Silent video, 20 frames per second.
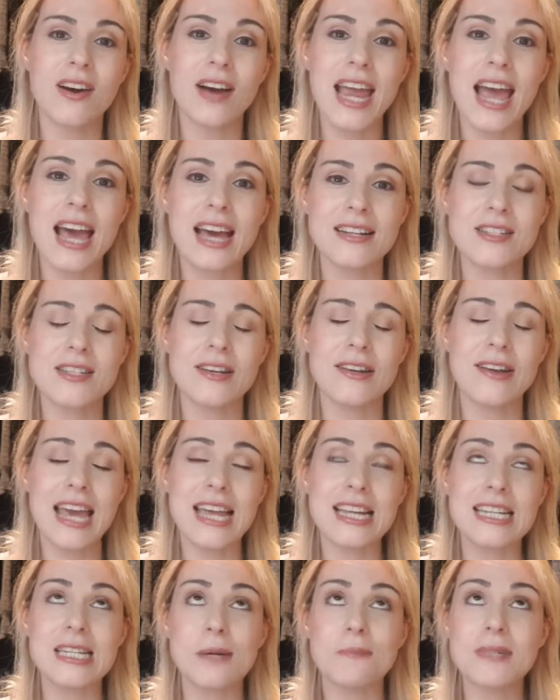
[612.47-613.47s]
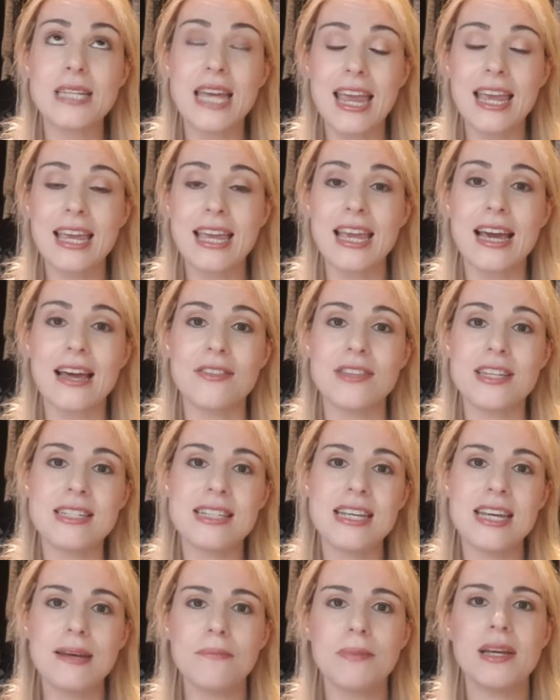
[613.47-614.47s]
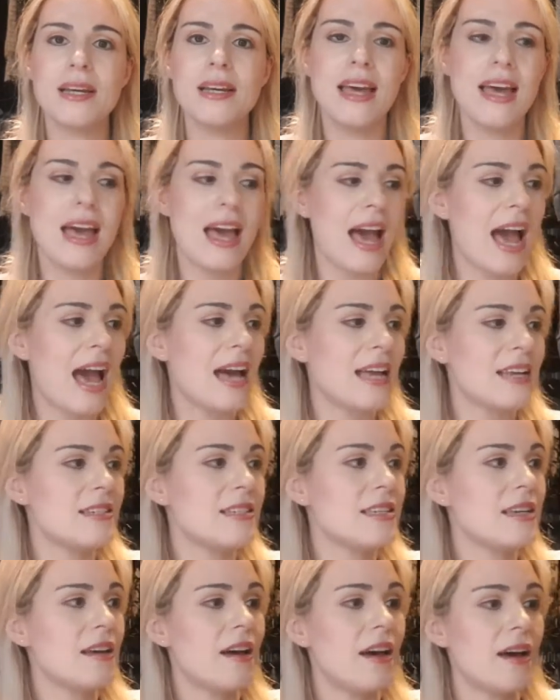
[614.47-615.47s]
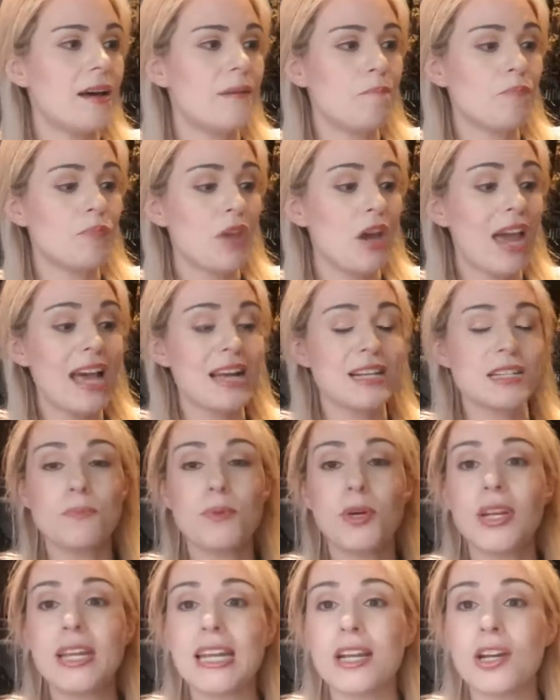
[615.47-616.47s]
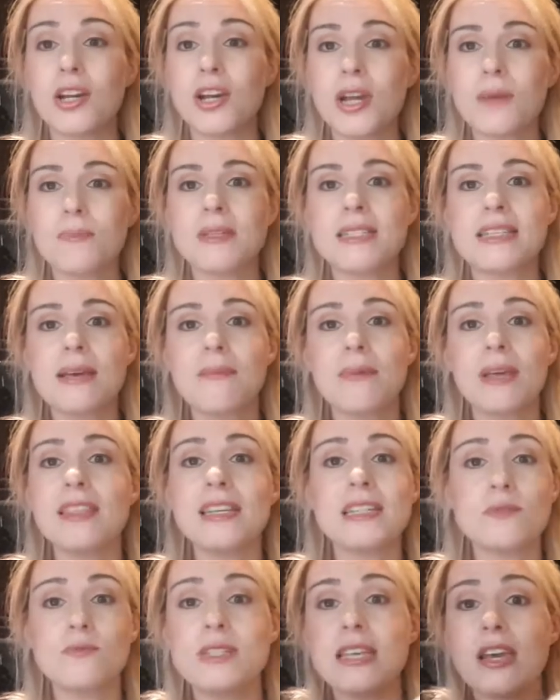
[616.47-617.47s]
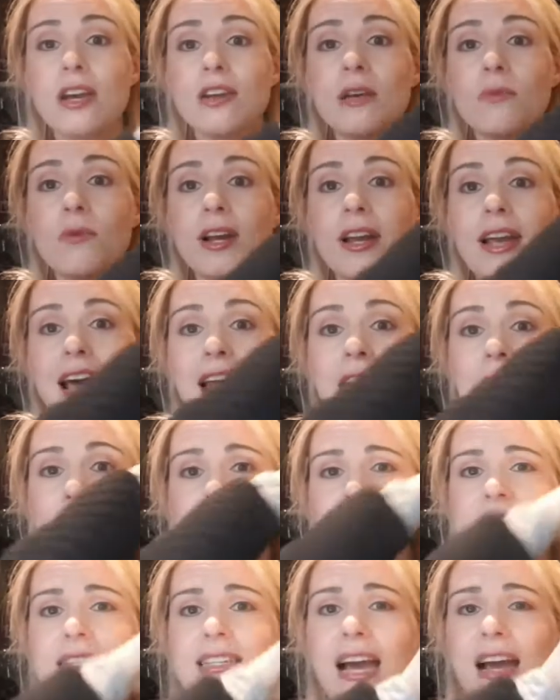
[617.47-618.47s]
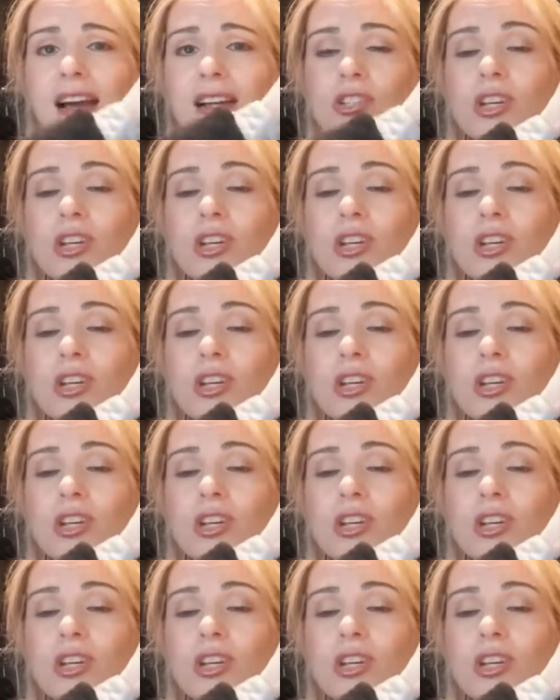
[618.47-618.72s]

I had to end up taking out the zip, and I had to put in an open zip, and this was the only one I had in my stash,